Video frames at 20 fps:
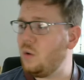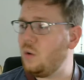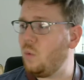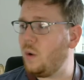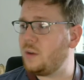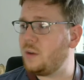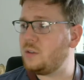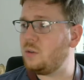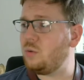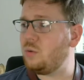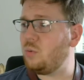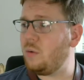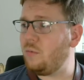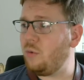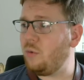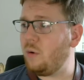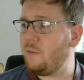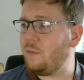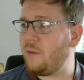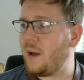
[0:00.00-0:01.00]
1, 2, 3,
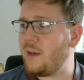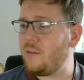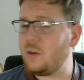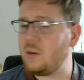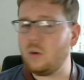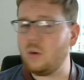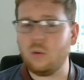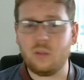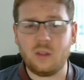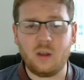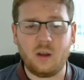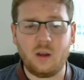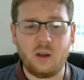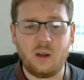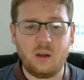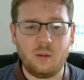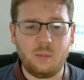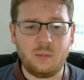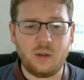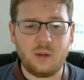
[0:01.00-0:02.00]
4, 5, and your
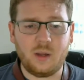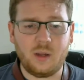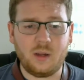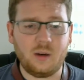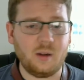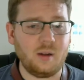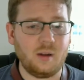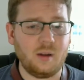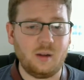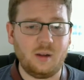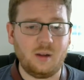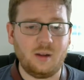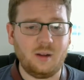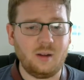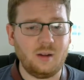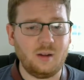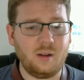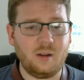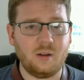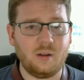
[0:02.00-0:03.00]
thumb. Da,
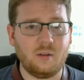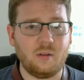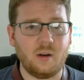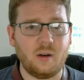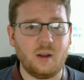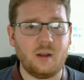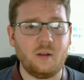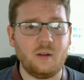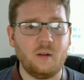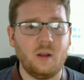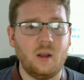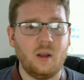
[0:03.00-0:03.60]
da. Right?